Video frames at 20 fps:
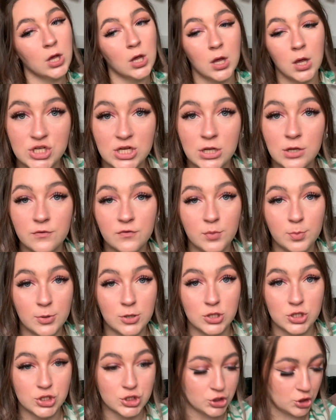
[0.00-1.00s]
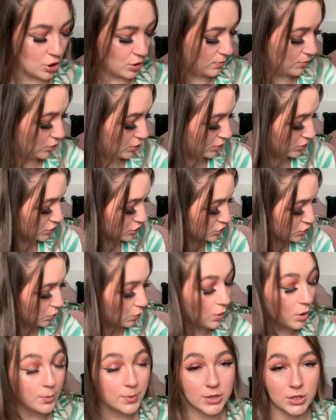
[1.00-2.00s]
Since she loved blush so
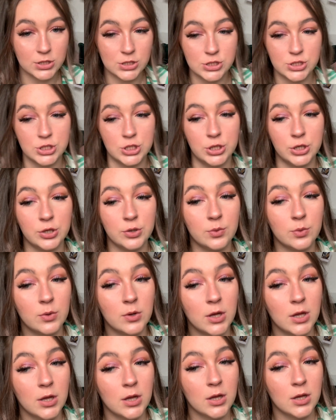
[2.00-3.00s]
much, what we're going to do...